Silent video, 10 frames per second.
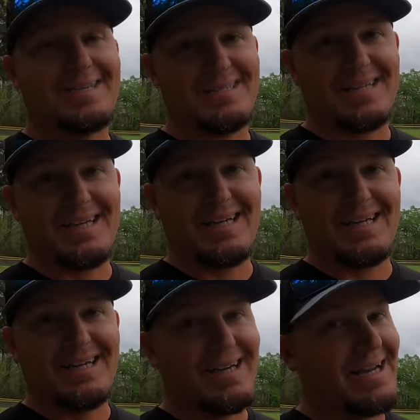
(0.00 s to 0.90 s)
as a
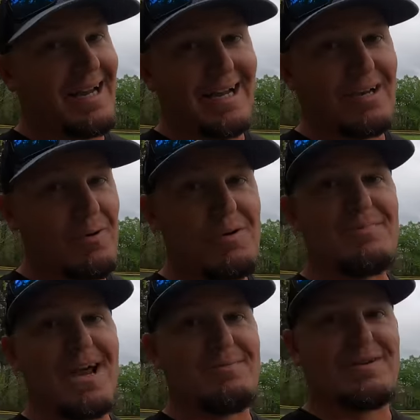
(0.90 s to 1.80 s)
kid and no one
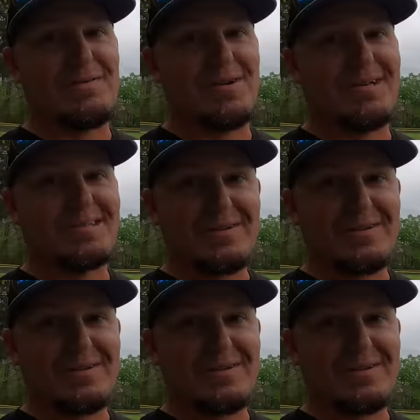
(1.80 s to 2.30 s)
paid me for it.